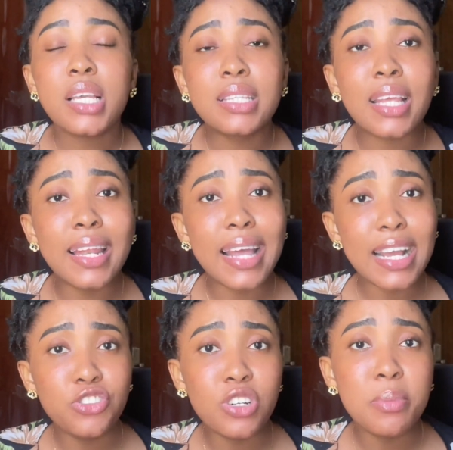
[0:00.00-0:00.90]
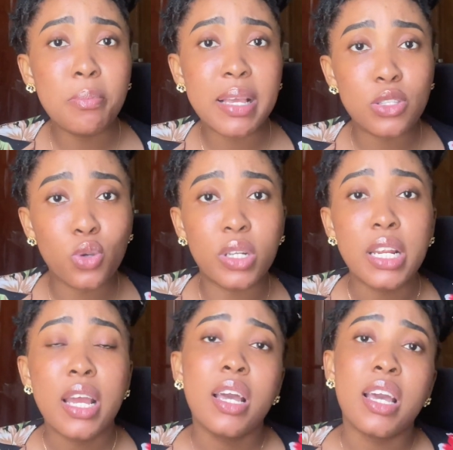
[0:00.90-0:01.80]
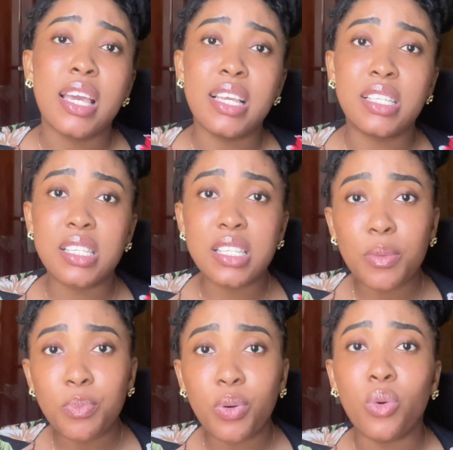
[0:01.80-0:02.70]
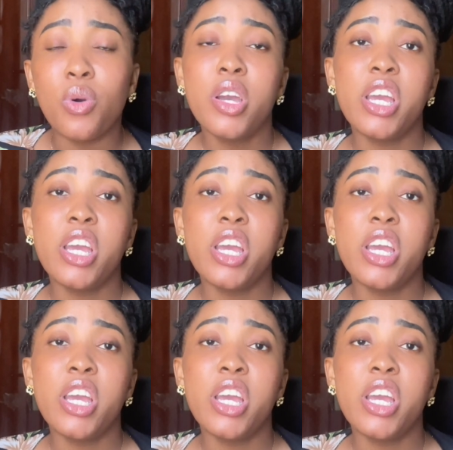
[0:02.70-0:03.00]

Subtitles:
The lathering method is simple.